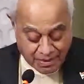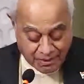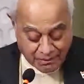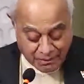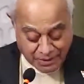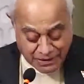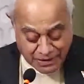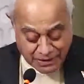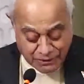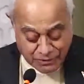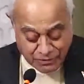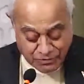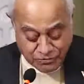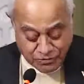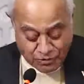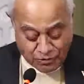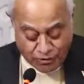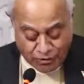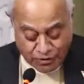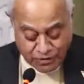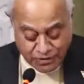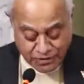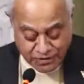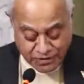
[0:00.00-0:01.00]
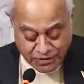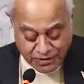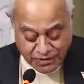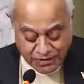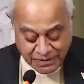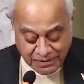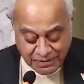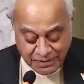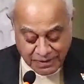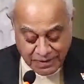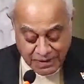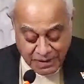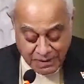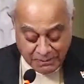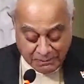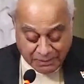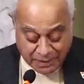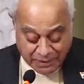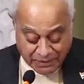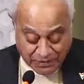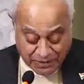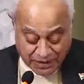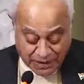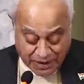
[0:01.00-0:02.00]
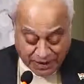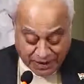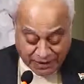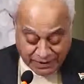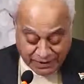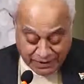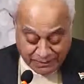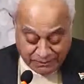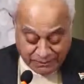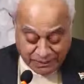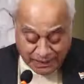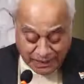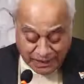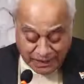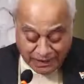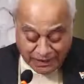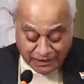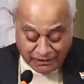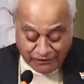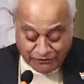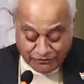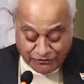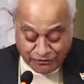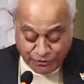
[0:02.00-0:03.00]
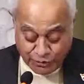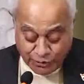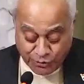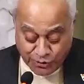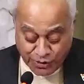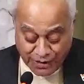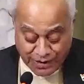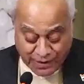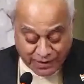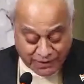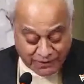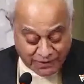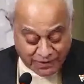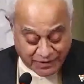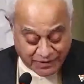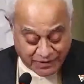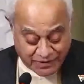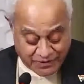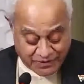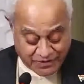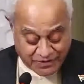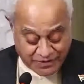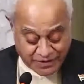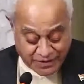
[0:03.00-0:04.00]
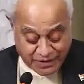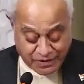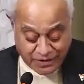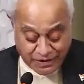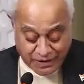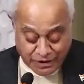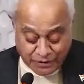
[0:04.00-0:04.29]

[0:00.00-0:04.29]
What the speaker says: But he was haunted by the underbelly of rural areas in